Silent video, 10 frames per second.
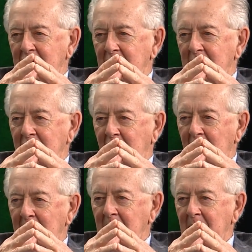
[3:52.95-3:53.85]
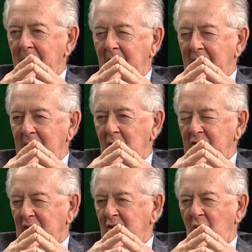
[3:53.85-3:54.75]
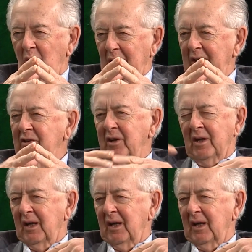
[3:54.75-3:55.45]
the Reform Party was a coalition.